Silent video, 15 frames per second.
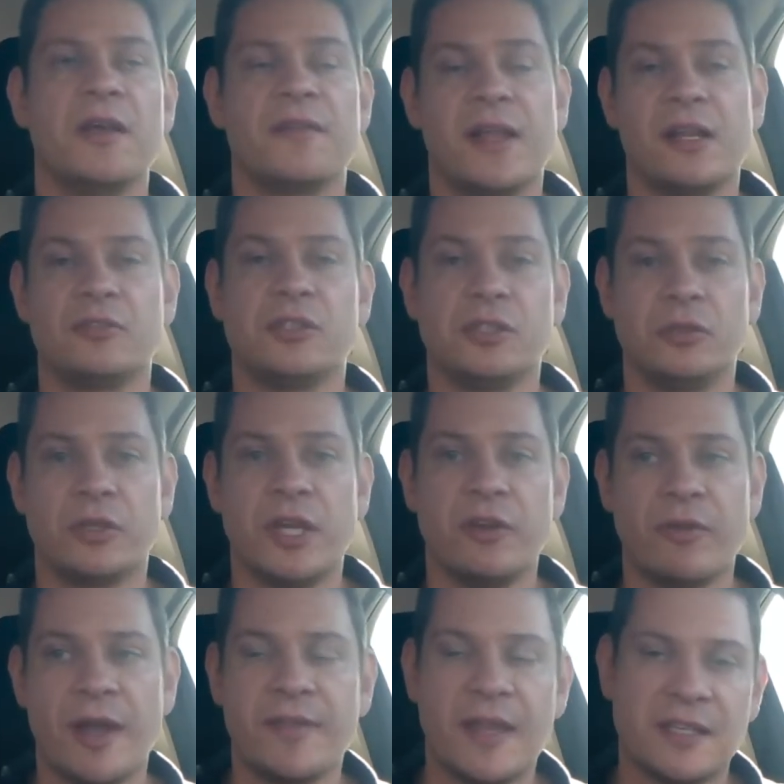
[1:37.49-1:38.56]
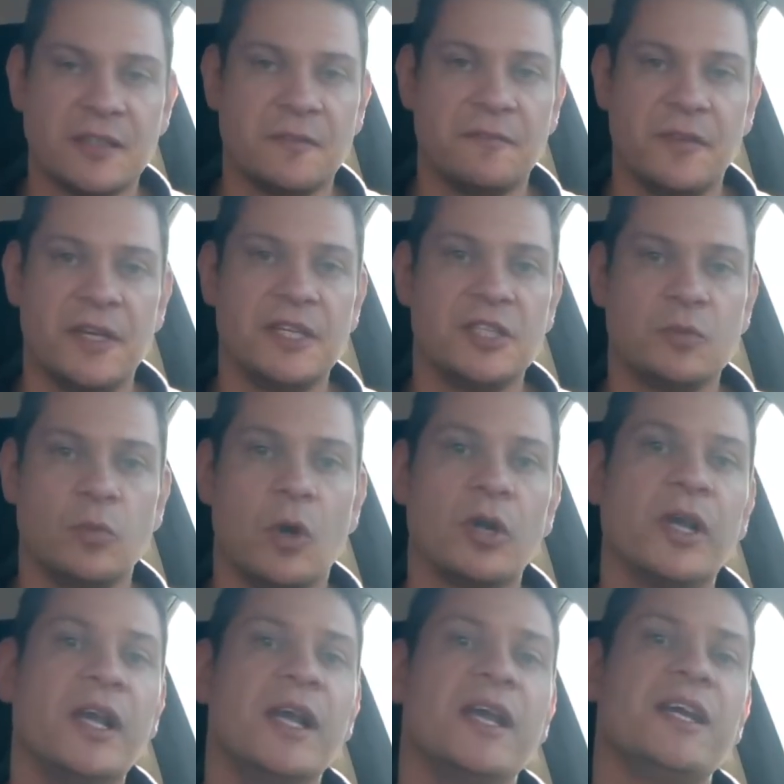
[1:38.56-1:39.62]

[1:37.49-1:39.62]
That's looking great. That's a finished one.